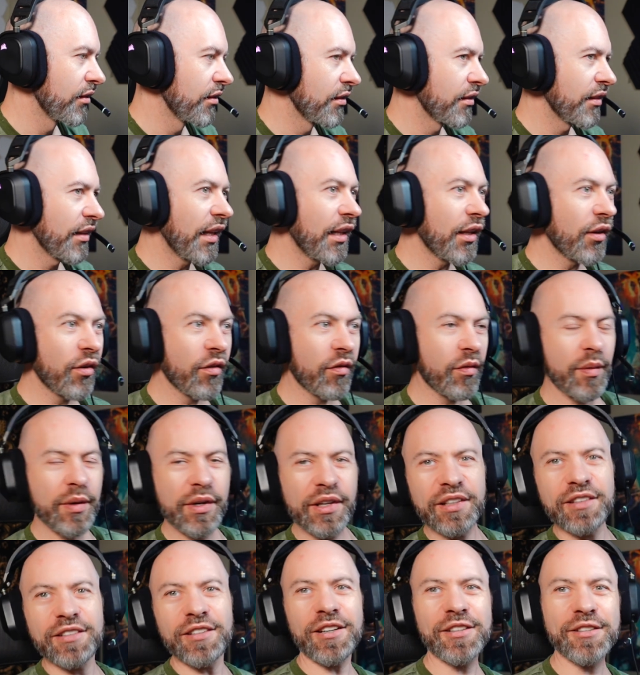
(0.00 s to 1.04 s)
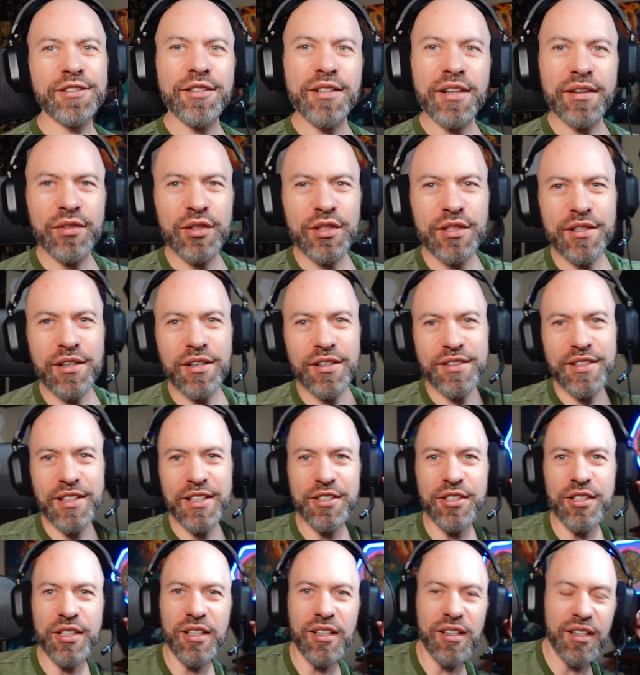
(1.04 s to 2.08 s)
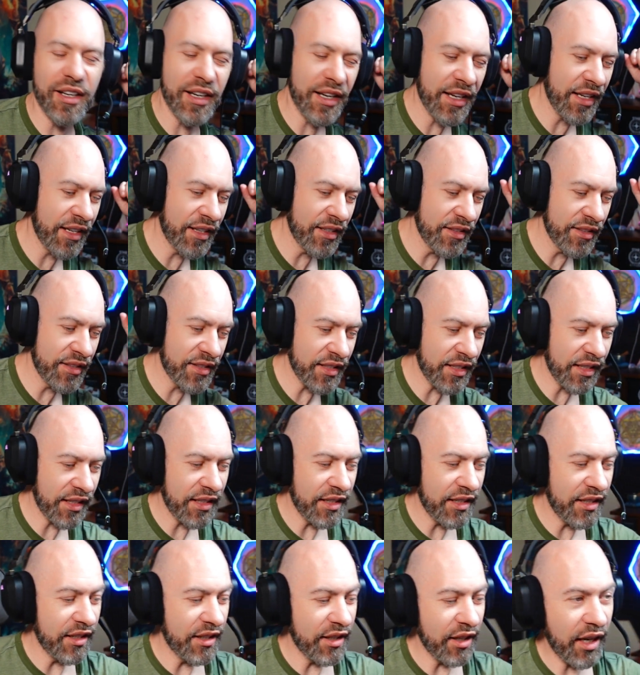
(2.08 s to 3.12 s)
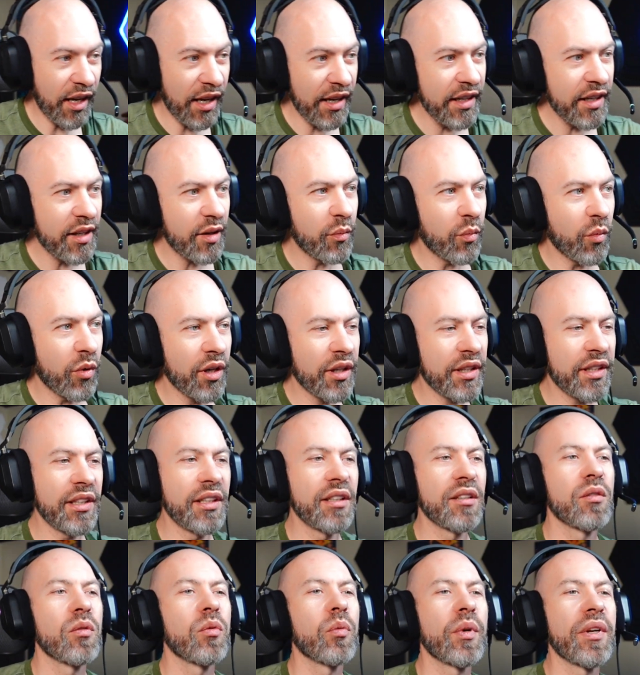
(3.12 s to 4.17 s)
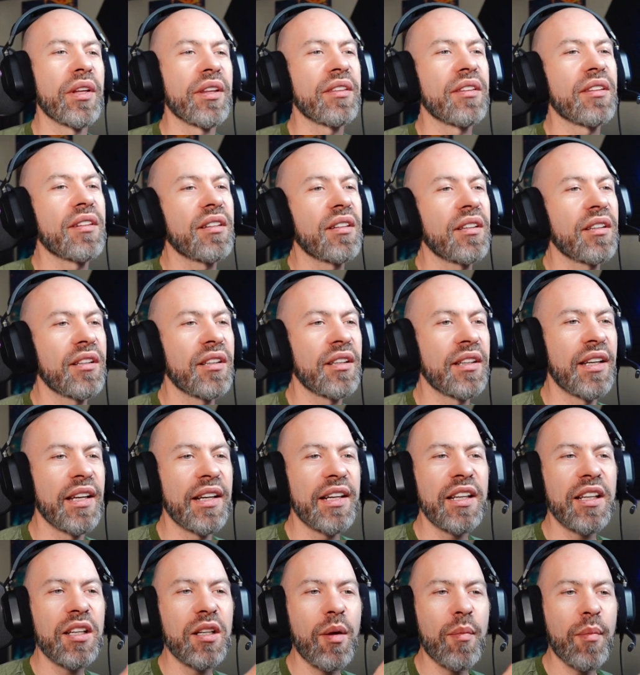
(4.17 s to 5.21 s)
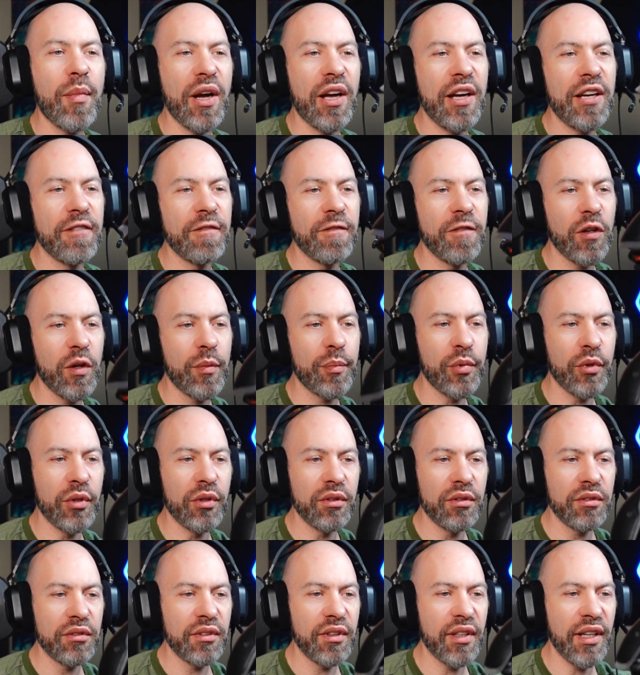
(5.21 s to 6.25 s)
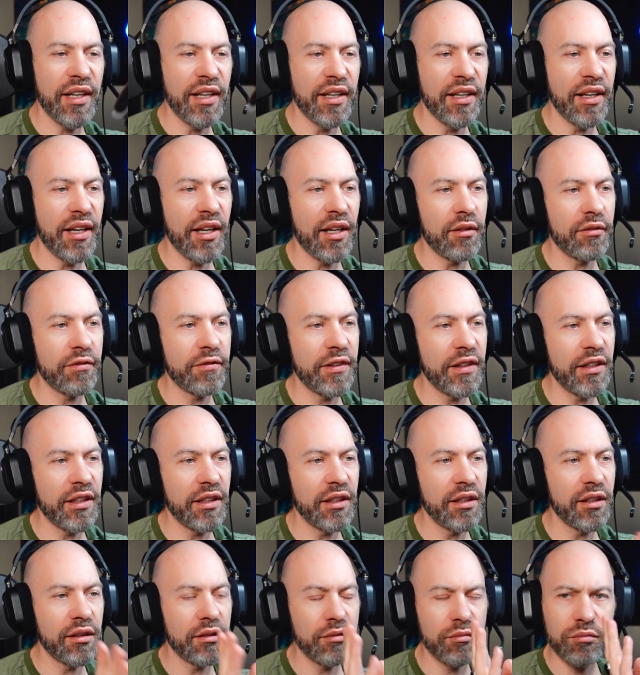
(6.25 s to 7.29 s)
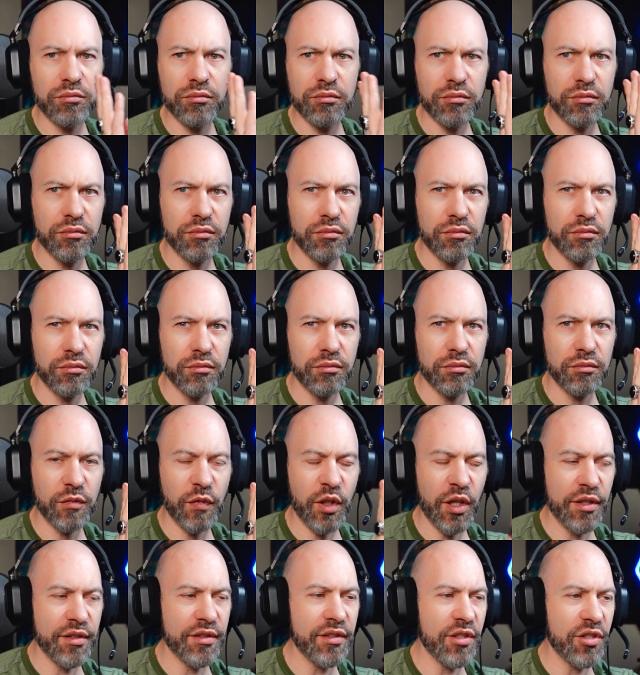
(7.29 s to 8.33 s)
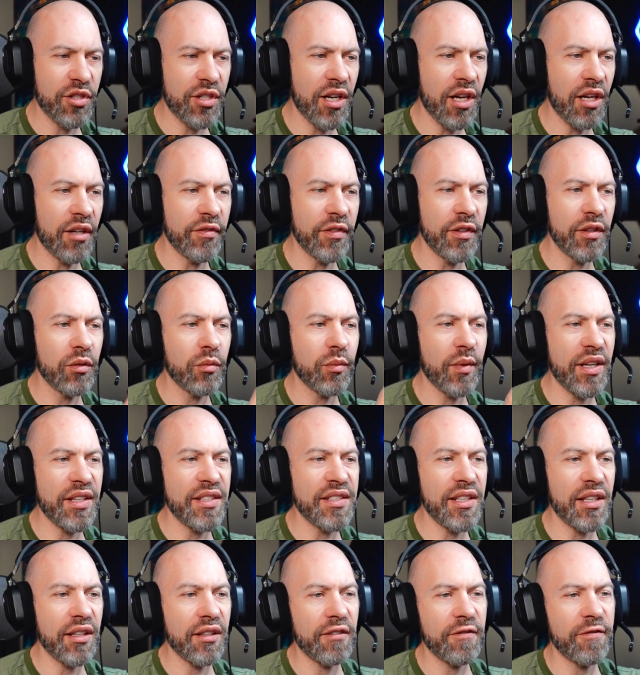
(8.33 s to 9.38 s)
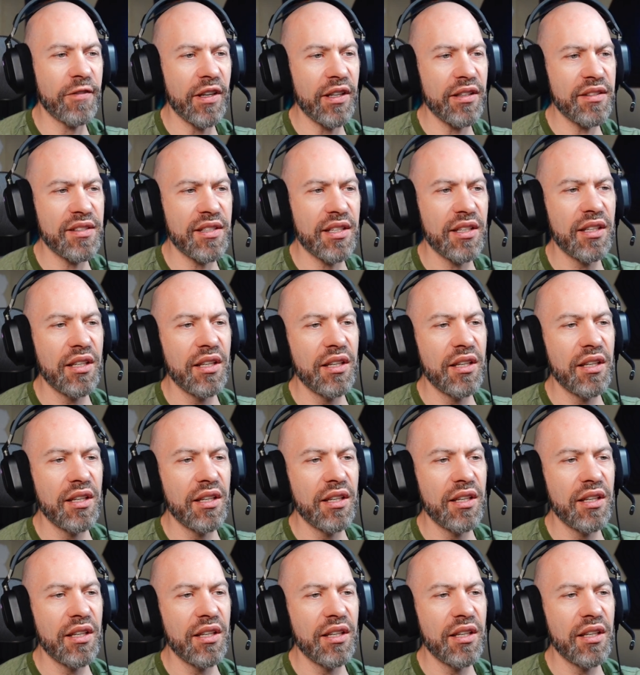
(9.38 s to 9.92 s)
Hello everybody, Dr. David StarTouch here, and I am working with getting my Virpil Alpha Constellation Alpha right stick fixed.